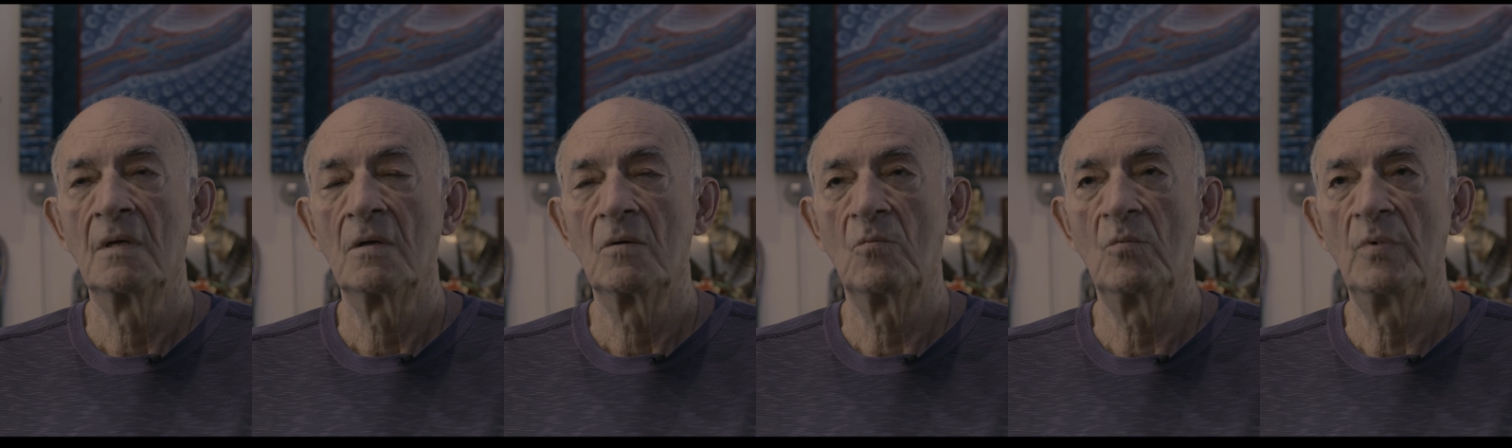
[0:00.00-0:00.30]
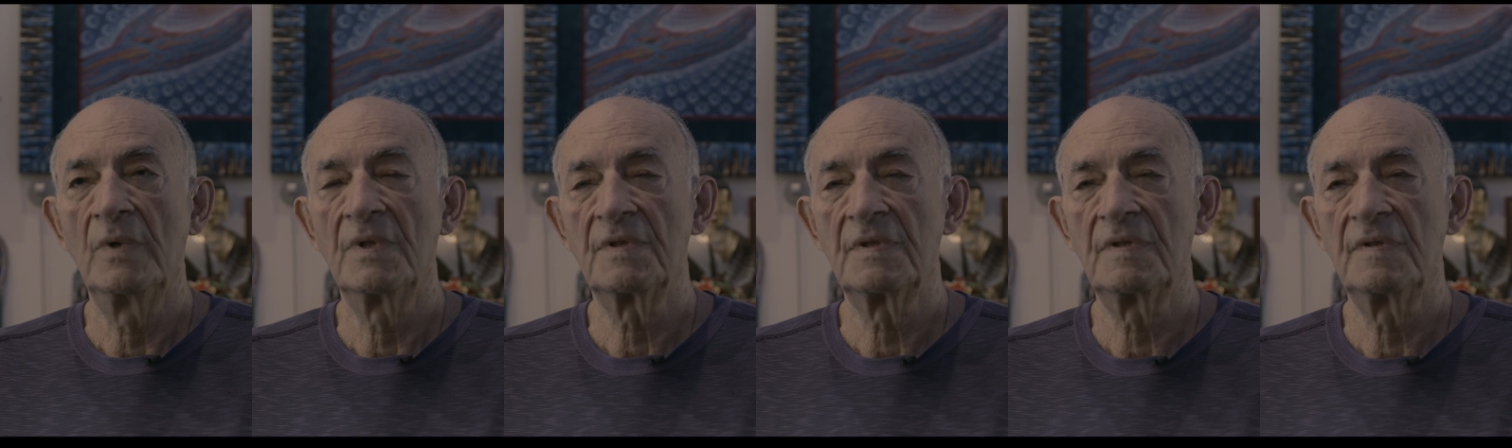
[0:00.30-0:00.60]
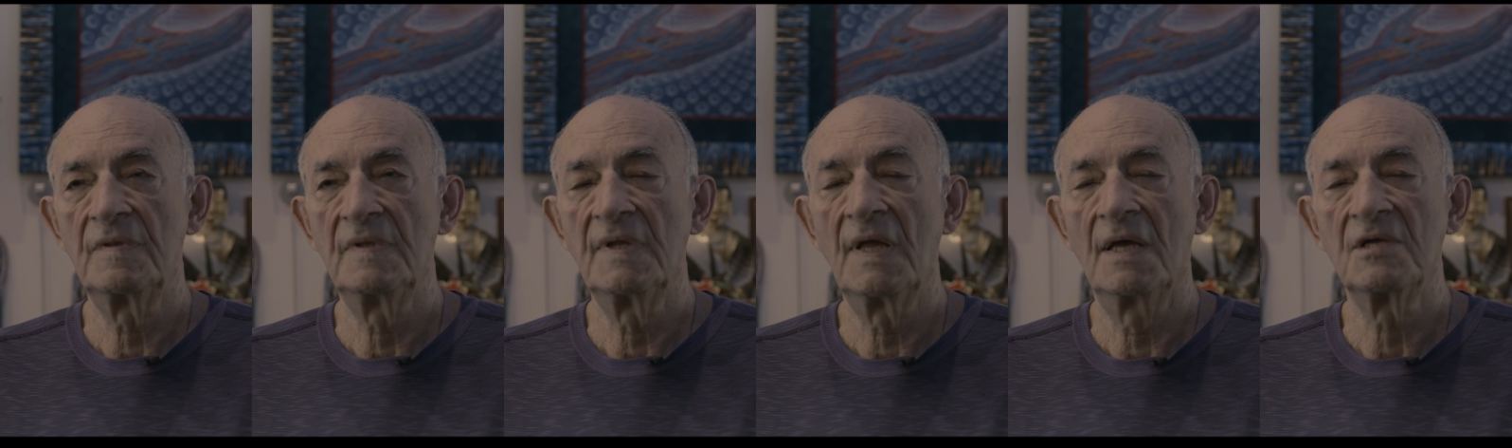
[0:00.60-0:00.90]
with
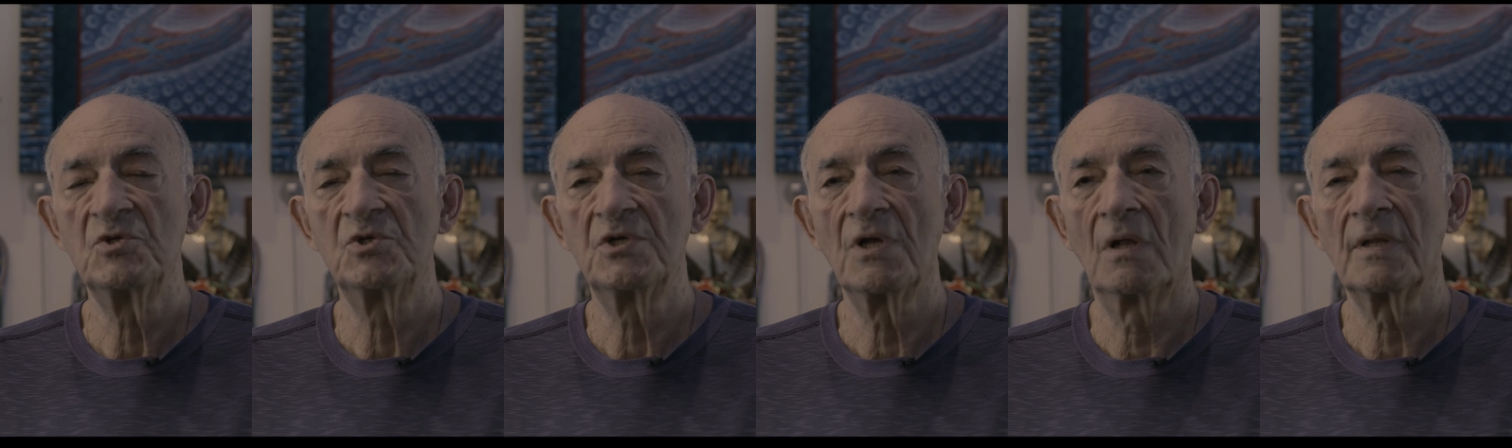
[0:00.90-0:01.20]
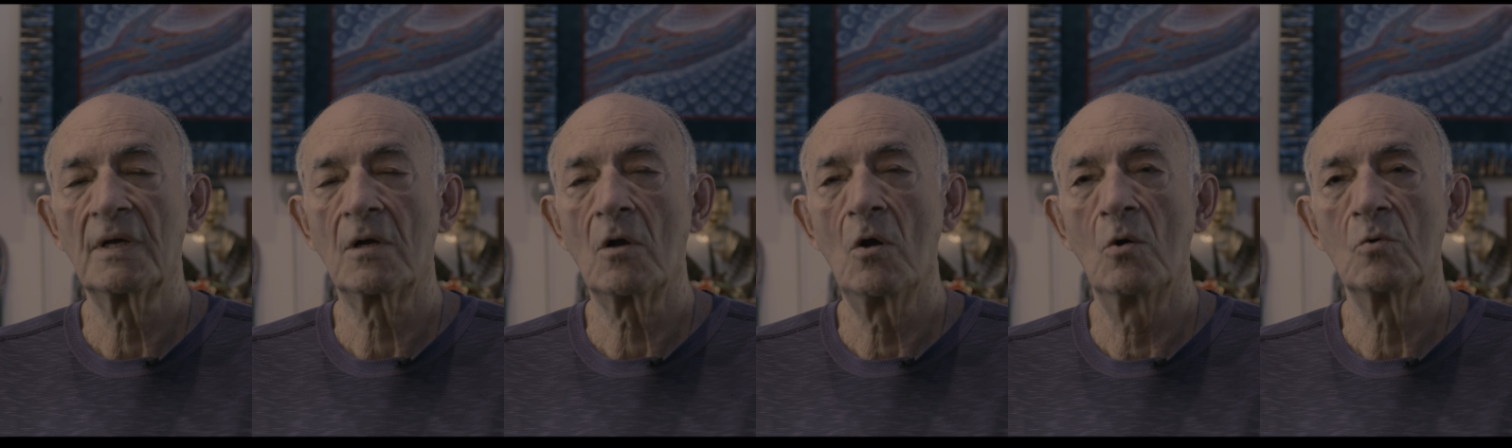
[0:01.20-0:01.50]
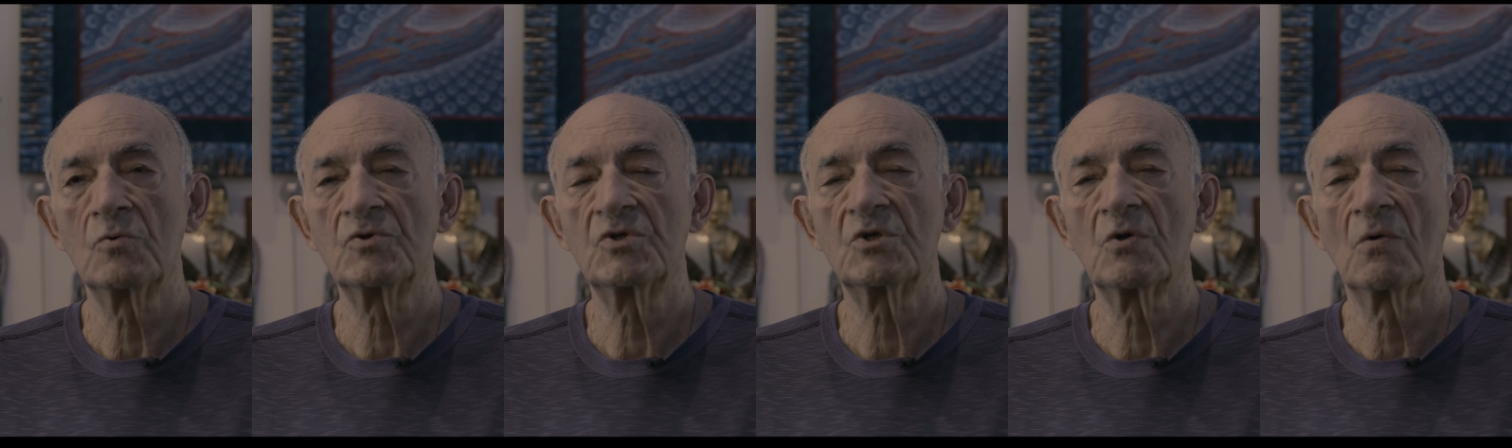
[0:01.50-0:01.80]
the angelic
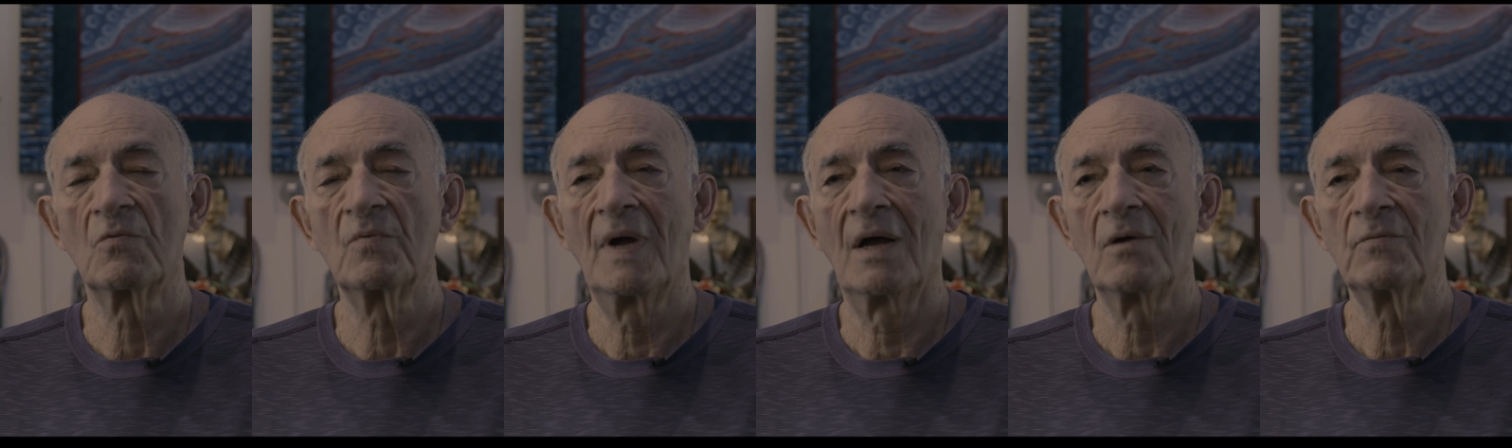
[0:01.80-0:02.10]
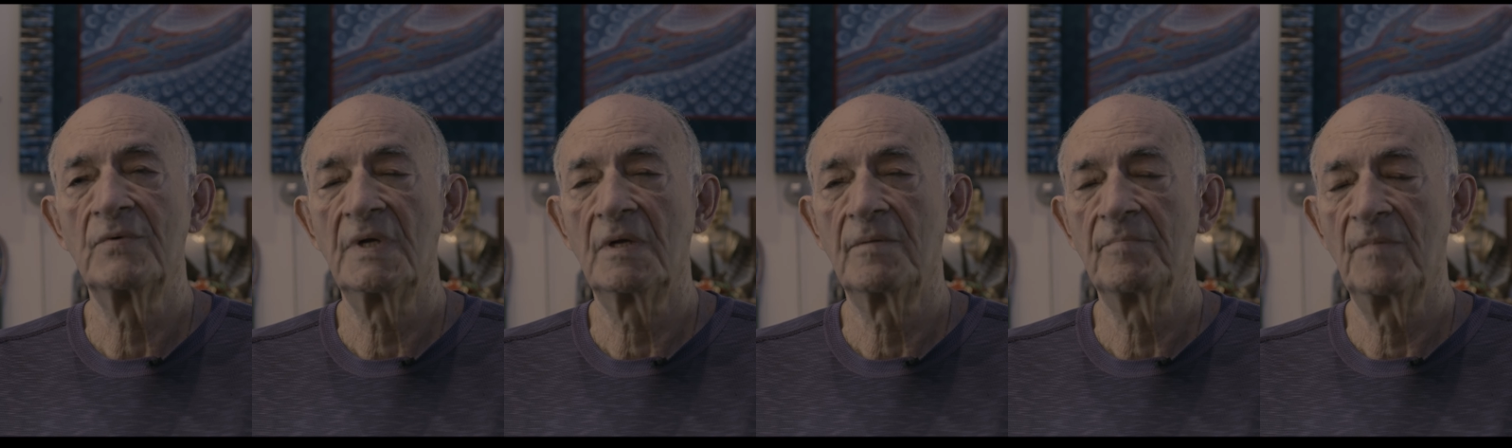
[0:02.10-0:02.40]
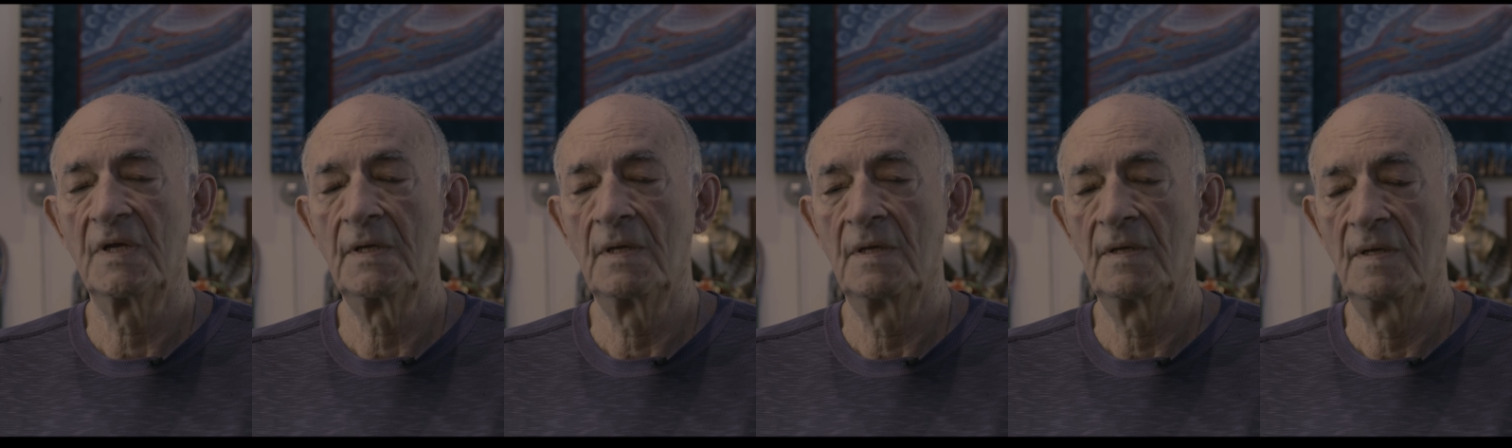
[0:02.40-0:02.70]
hosts surrounding
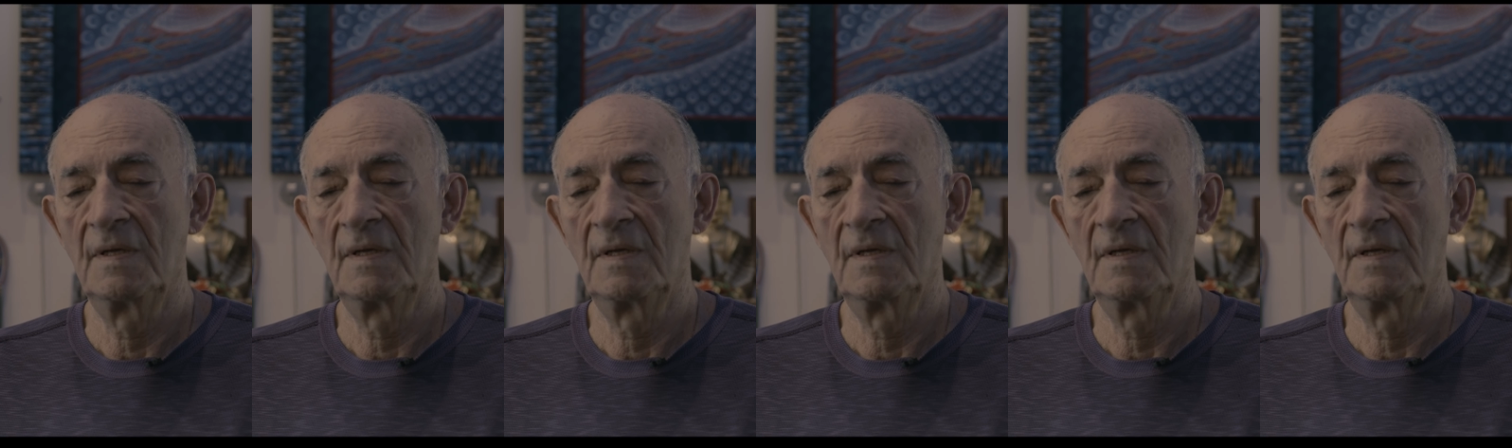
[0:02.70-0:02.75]
me.